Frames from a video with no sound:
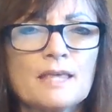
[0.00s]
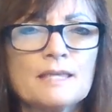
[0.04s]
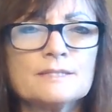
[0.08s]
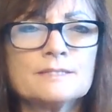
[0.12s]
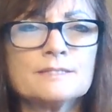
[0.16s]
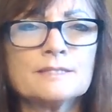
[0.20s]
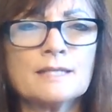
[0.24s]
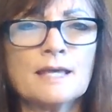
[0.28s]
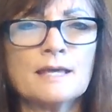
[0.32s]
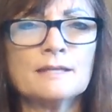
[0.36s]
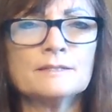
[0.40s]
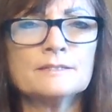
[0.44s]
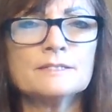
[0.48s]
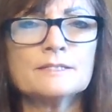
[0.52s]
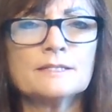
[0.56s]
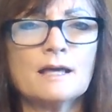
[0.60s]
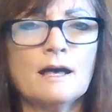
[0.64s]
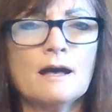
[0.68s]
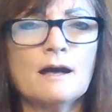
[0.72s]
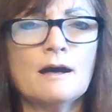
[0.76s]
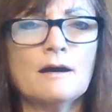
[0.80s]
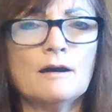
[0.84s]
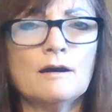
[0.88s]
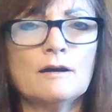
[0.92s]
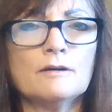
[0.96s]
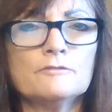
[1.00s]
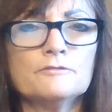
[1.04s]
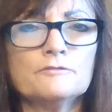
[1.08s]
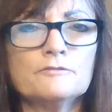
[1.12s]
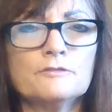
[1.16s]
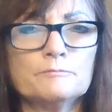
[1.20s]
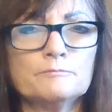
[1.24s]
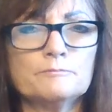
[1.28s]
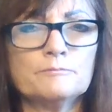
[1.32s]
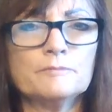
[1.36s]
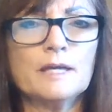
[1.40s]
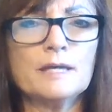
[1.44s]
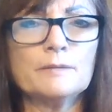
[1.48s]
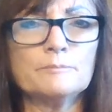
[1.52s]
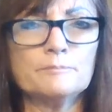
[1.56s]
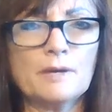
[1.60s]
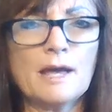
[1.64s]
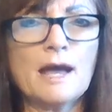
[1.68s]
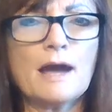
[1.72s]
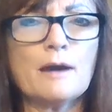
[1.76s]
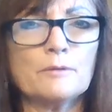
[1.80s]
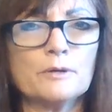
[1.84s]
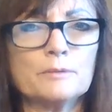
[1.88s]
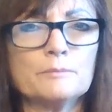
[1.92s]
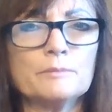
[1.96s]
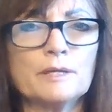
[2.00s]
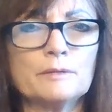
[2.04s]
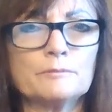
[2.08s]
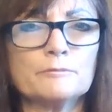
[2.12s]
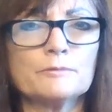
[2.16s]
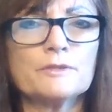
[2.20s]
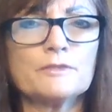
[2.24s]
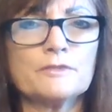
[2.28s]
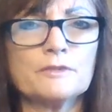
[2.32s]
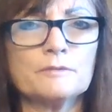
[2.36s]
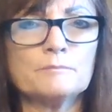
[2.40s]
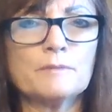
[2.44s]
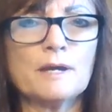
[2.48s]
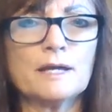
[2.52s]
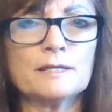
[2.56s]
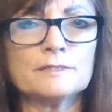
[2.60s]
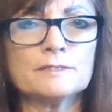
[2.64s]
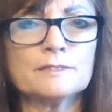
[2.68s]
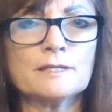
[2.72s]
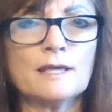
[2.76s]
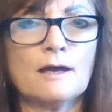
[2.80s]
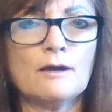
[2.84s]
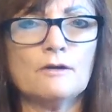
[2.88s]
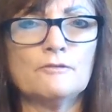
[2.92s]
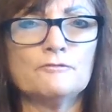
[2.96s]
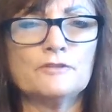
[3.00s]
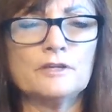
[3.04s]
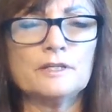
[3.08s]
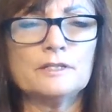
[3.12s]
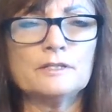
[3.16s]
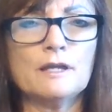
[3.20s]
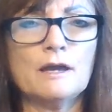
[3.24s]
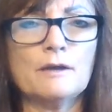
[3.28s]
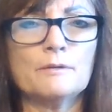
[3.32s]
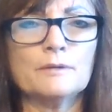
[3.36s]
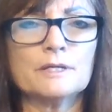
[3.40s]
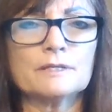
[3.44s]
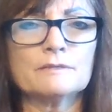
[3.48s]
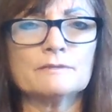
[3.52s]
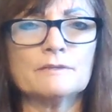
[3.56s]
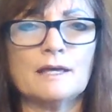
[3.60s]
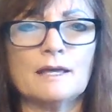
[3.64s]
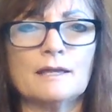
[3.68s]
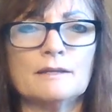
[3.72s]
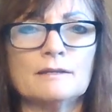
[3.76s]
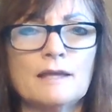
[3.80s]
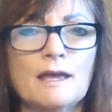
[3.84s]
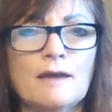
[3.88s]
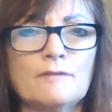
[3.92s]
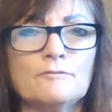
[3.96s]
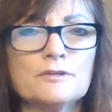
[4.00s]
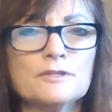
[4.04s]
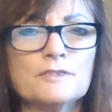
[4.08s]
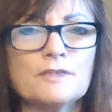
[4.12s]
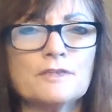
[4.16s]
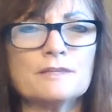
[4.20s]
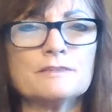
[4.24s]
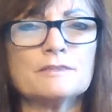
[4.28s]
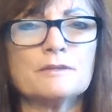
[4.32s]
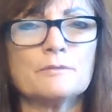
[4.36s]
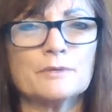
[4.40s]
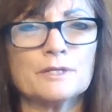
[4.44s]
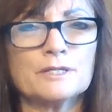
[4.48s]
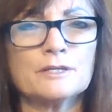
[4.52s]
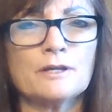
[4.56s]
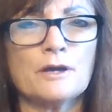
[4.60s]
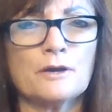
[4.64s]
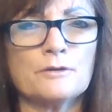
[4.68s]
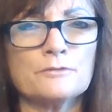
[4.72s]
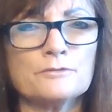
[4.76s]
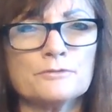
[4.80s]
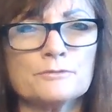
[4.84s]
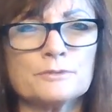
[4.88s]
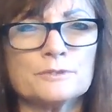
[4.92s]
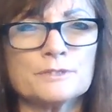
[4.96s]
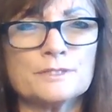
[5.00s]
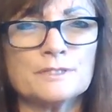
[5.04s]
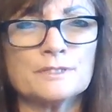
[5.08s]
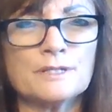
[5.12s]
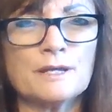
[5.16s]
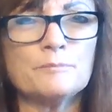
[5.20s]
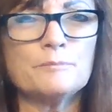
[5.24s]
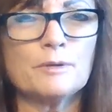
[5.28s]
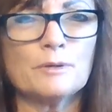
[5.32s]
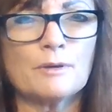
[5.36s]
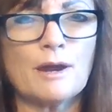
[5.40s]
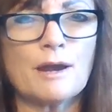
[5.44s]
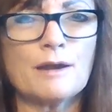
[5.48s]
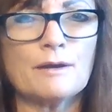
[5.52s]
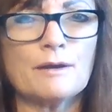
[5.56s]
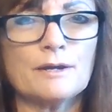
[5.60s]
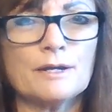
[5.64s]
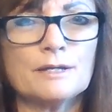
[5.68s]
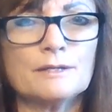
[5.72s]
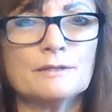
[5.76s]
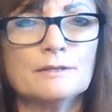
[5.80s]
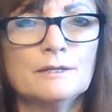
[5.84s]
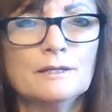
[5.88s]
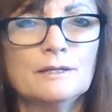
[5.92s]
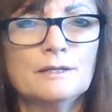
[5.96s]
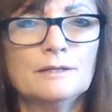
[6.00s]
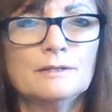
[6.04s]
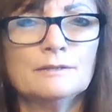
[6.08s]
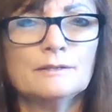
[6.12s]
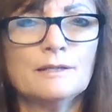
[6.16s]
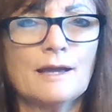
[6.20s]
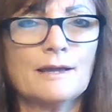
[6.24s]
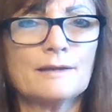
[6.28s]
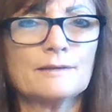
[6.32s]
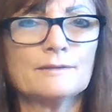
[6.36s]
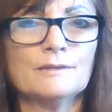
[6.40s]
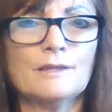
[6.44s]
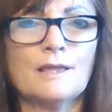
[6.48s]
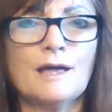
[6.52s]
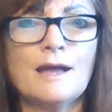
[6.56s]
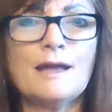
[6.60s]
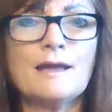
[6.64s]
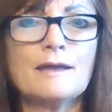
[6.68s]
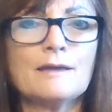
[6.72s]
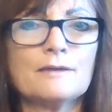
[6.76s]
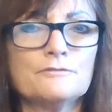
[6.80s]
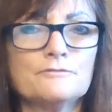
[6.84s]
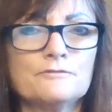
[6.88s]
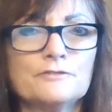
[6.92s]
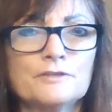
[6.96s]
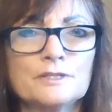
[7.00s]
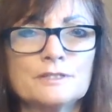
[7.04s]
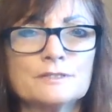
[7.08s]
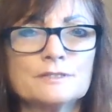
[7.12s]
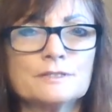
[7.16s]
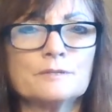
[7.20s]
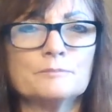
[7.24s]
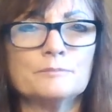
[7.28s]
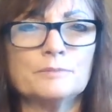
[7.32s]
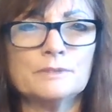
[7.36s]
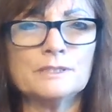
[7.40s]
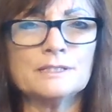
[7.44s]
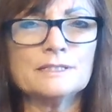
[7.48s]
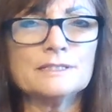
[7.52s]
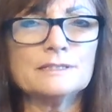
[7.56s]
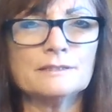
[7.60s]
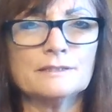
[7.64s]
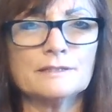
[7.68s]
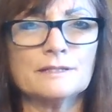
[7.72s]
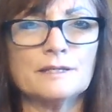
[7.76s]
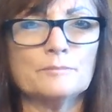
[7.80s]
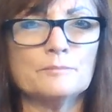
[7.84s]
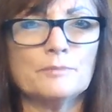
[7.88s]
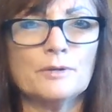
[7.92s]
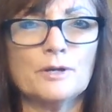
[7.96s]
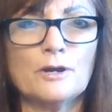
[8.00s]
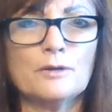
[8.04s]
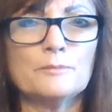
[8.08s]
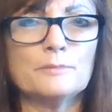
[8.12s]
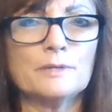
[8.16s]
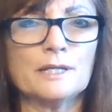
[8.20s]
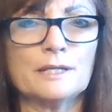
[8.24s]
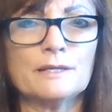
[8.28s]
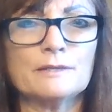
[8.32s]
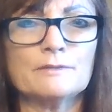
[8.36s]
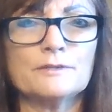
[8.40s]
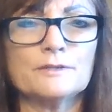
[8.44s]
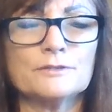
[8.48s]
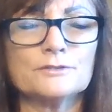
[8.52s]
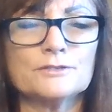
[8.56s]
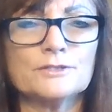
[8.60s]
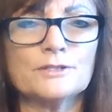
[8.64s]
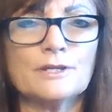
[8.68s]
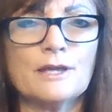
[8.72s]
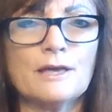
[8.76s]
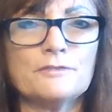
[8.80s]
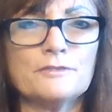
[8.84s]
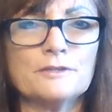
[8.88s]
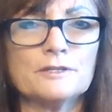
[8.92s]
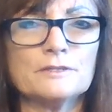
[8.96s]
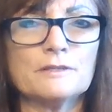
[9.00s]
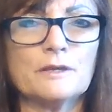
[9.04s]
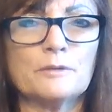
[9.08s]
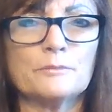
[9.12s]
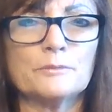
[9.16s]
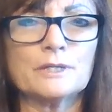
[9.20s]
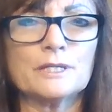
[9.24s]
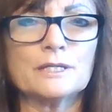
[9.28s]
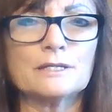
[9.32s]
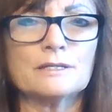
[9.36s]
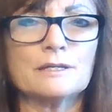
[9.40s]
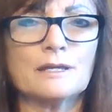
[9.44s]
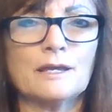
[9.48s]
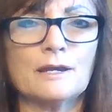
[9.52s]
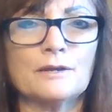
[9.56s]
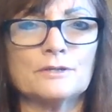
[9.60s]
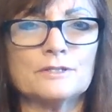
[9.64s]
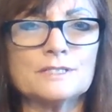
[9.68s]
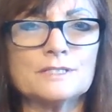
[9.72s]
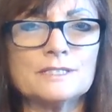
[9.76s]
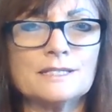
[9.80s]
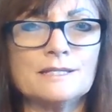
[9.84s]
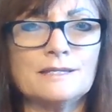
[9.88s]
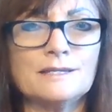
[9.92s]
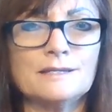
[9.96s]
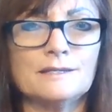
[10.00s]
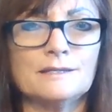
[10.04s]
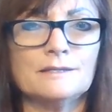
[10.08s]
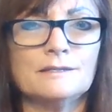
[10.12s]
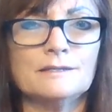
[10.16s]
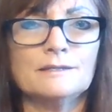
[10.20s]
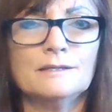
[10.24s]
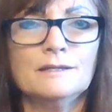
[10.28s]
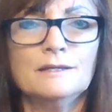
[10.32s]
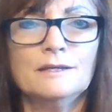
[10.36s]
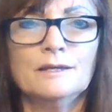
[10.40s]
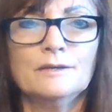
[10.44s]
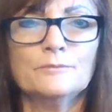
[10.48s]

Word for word: sense of empowerment within myself and knowing that everything that we go through is temporary like life is completely impermanent. There's nothing that we can guarantee.